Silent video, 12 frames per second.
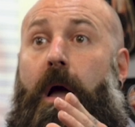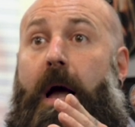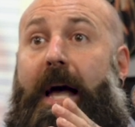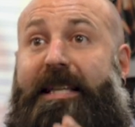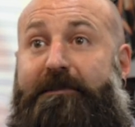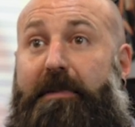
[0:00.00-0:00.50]

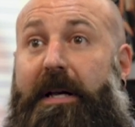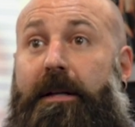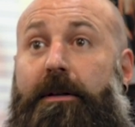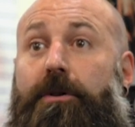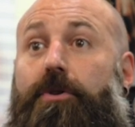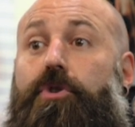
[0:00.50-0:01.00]
has
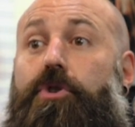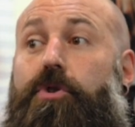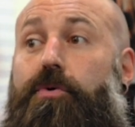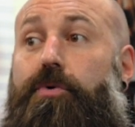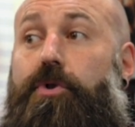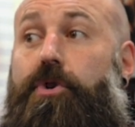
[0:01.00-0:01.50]
been
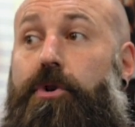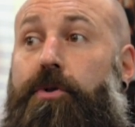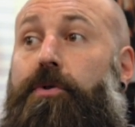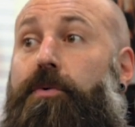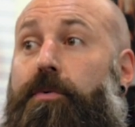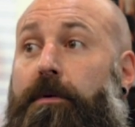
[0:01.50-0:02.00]
to
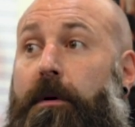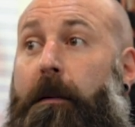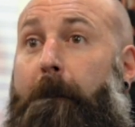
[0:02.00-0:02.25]
do